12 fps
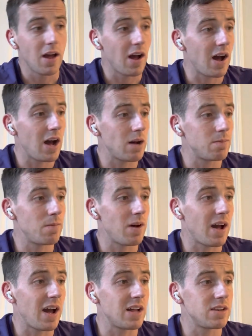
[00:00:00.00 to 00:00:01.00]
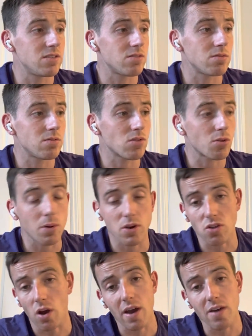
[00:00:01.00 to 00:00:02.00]
And to be honest,
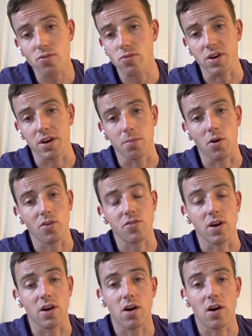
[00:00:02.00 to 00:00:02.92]
I haven't written him off yet.